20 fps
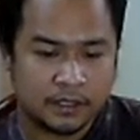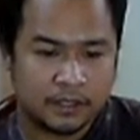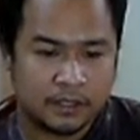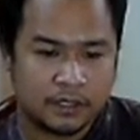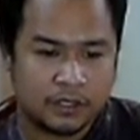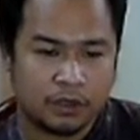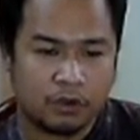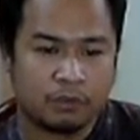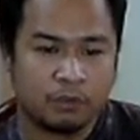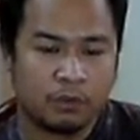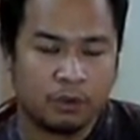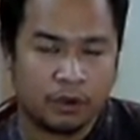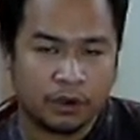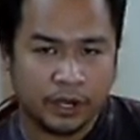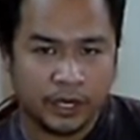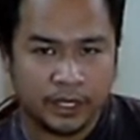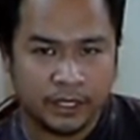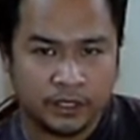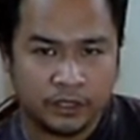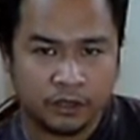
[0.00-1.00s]
So
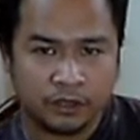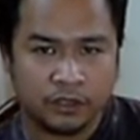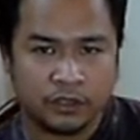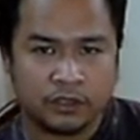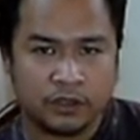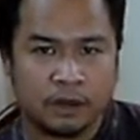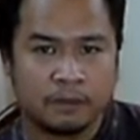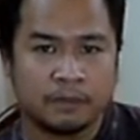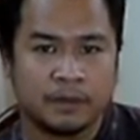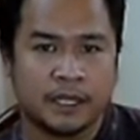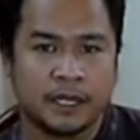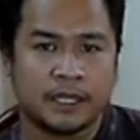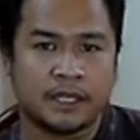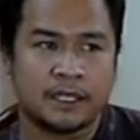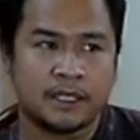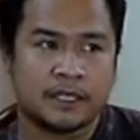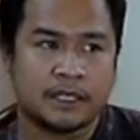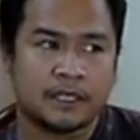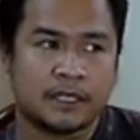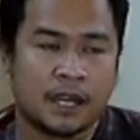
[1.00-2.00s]
moraines or
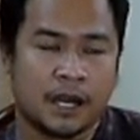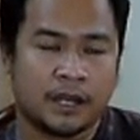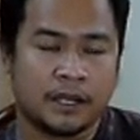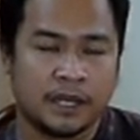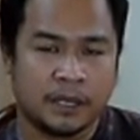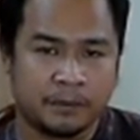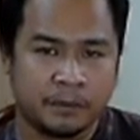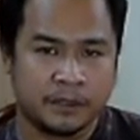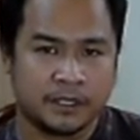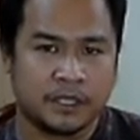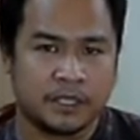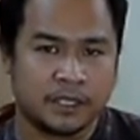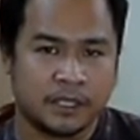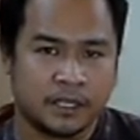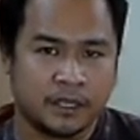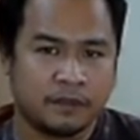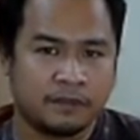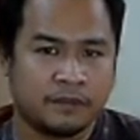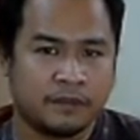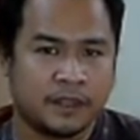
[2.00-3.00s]
drumlins are
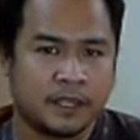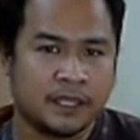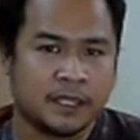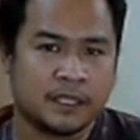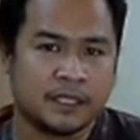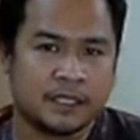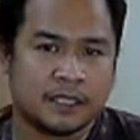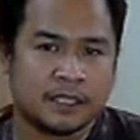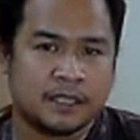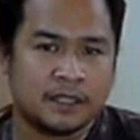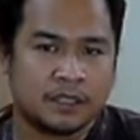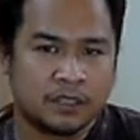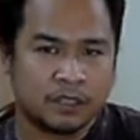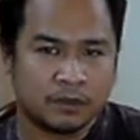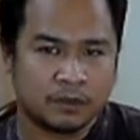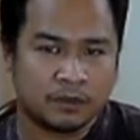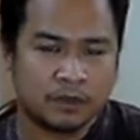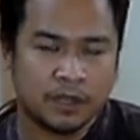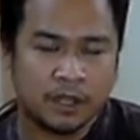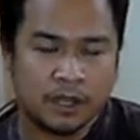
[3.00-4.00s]
deposition of
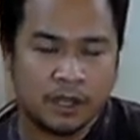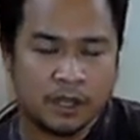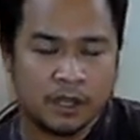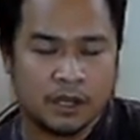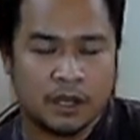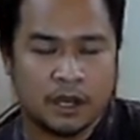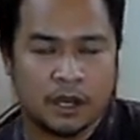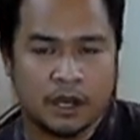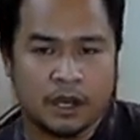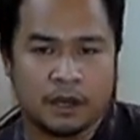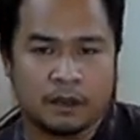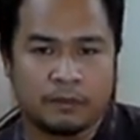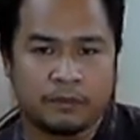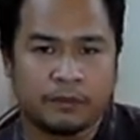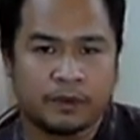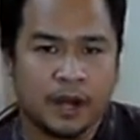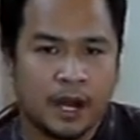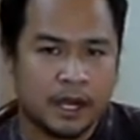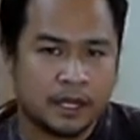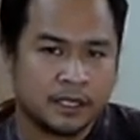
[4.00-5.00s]
these
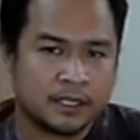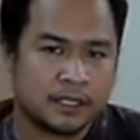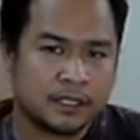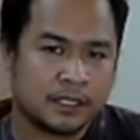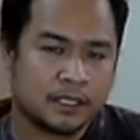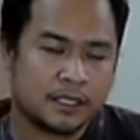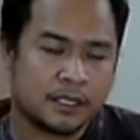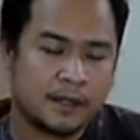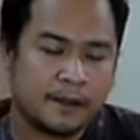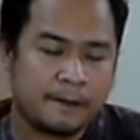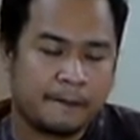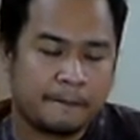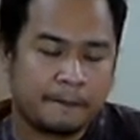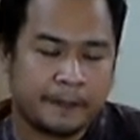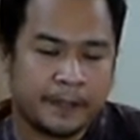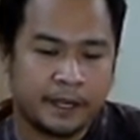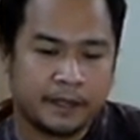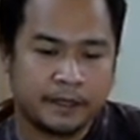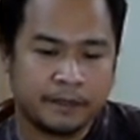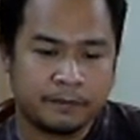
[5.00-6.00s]
rocks
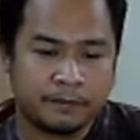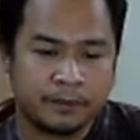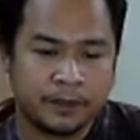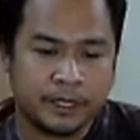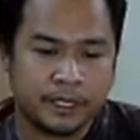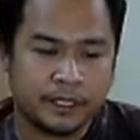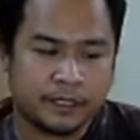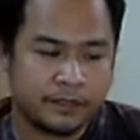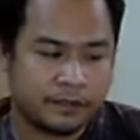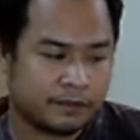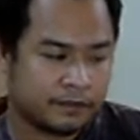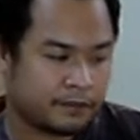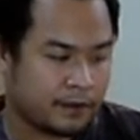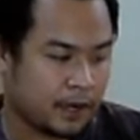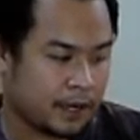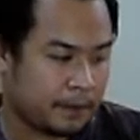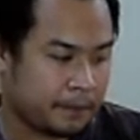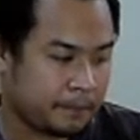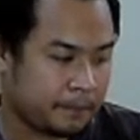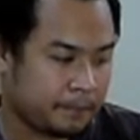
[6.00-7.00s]
and debris
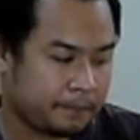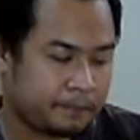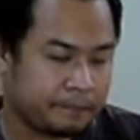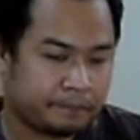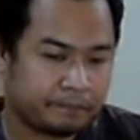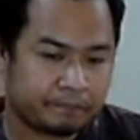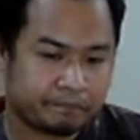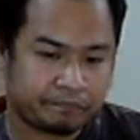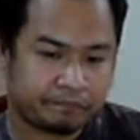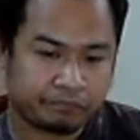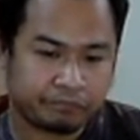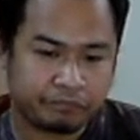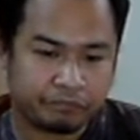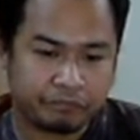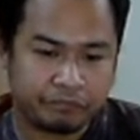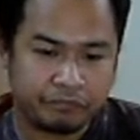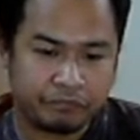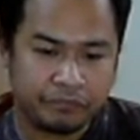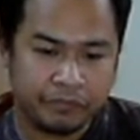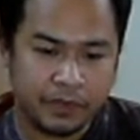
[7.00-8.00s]
from
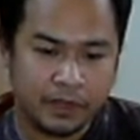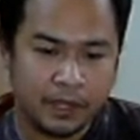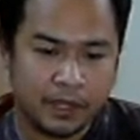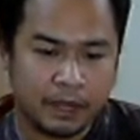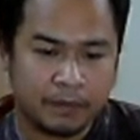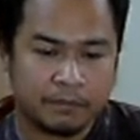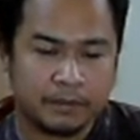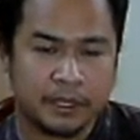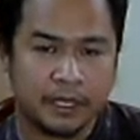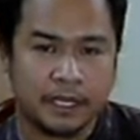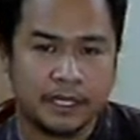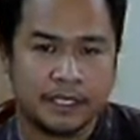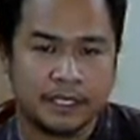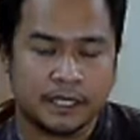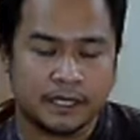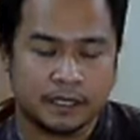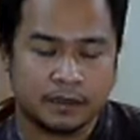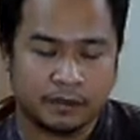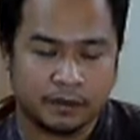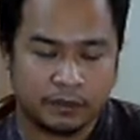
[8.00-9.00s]

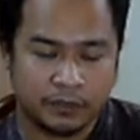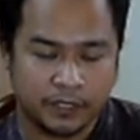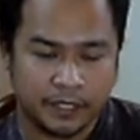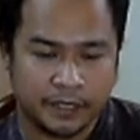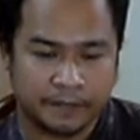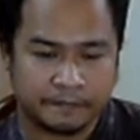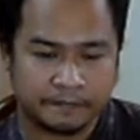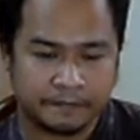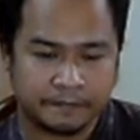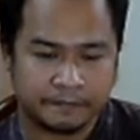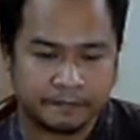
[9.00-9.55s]
glacial erosion.